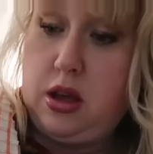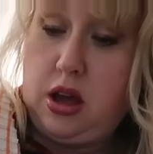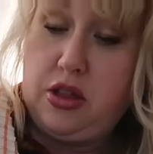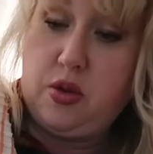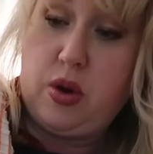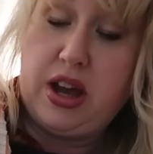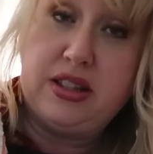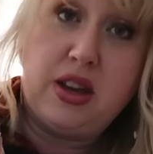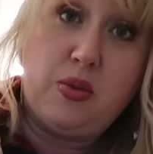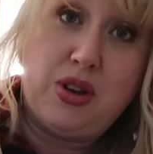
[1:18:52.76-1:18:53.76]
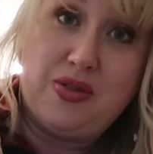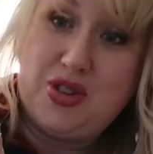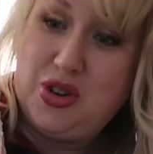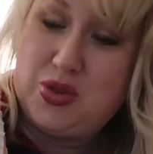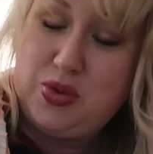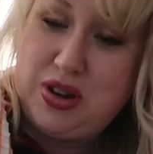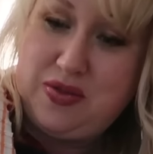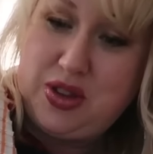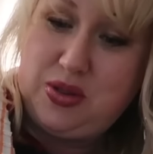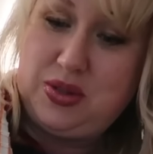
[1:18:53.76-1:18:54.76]
Otherwise, I would have cooked one
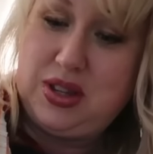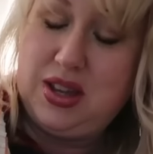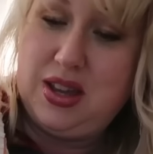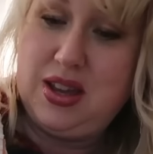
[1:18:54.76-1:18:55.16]
of those